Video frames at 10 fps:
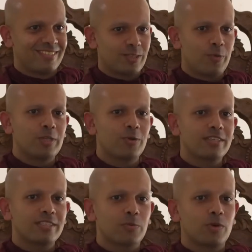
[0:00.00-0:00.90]
So when you
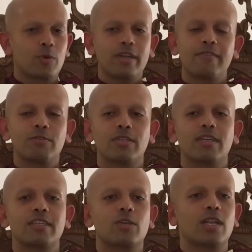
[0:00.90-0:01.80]
ask someone, what have you
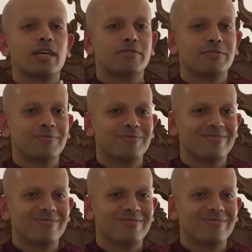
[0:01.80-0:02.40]
done in your life?